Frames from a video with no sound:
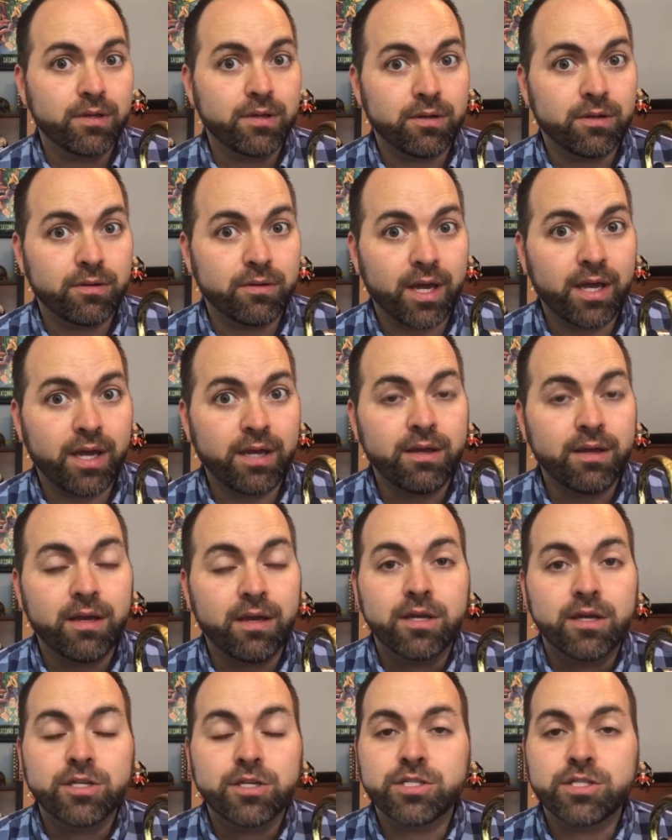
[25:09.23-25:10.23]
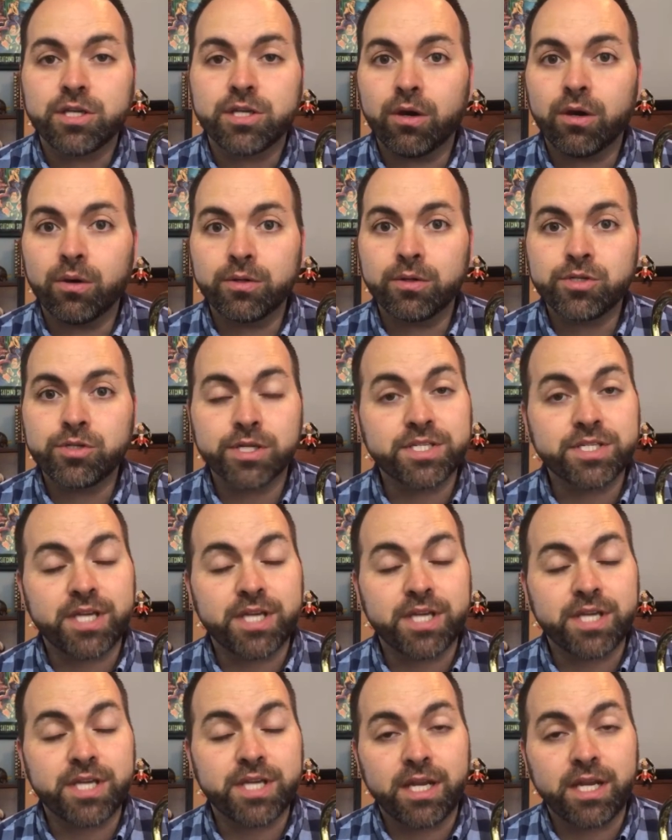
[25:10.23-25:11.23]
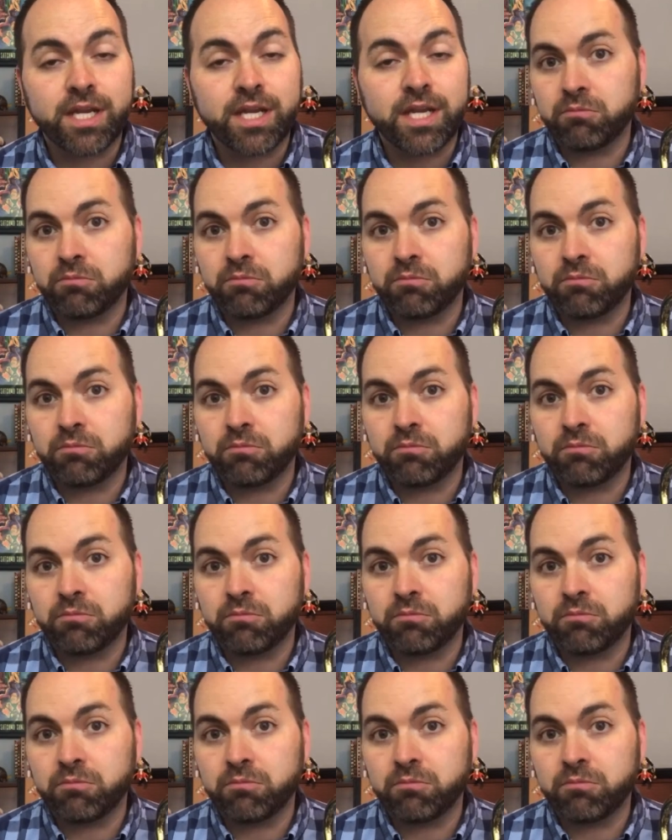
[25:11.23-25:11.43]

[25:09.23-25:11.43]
Okay? So just setting